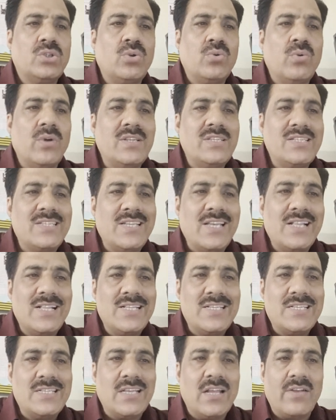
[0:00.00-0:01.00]
through a cell
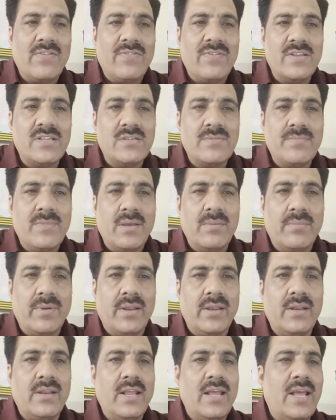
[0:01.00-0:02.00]
surface
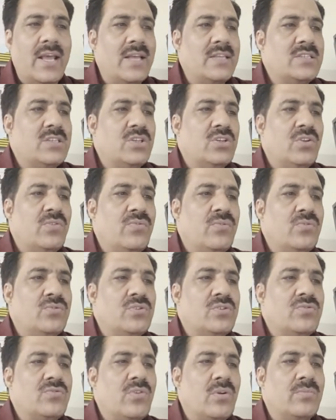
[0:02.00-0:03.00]
membrane as it
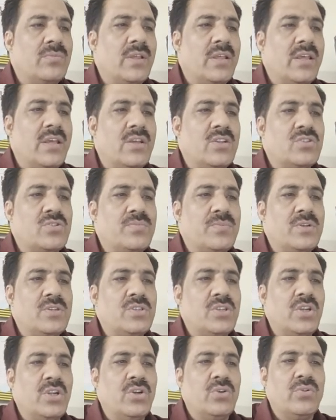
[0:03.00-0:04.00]
diffuses from the
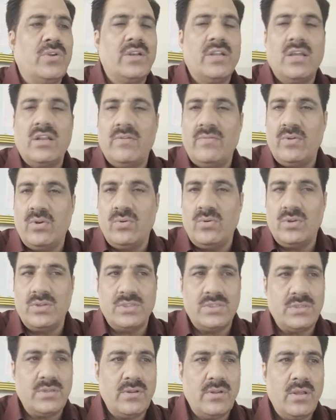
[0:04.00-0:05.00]
airspace into an
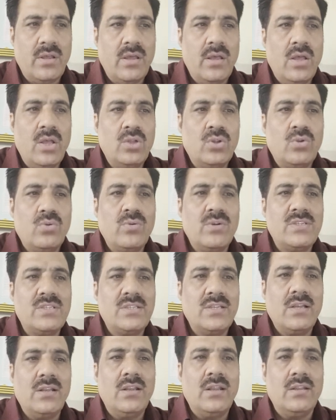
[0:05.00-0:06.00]
alveolus? Through a
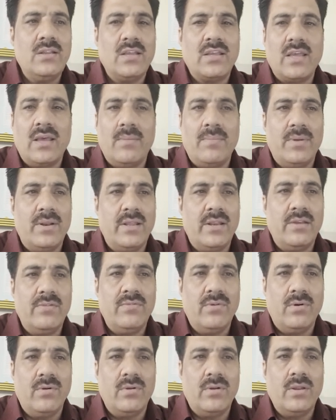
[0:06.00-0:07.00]
cell in the capillary
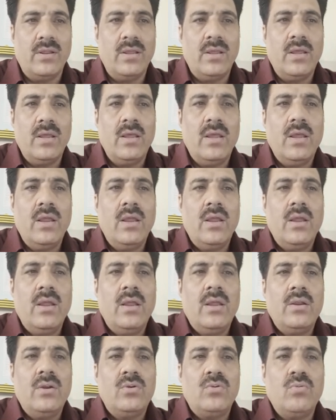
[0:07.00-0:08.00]
wall
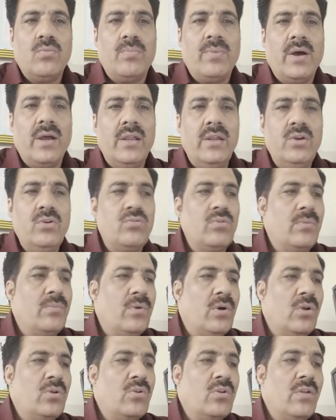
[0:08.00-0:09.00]
to bind to a
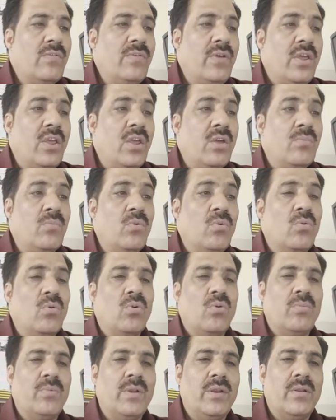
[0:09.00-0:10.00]
molecule of
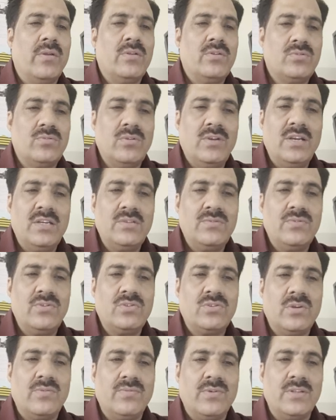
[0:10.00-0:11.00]
hemoglobin. So let's
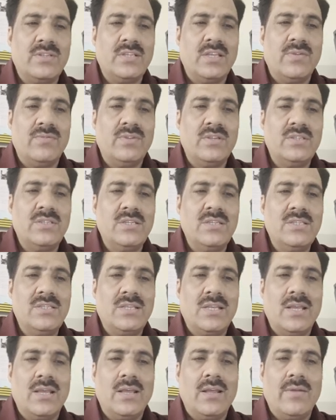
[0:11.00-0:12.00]
first of all see if this is
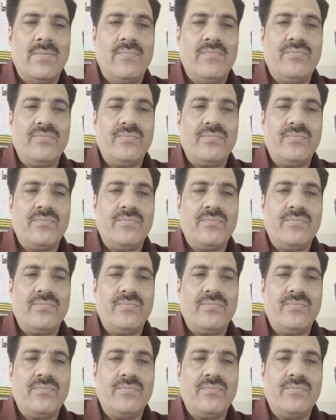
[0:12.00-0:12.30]
a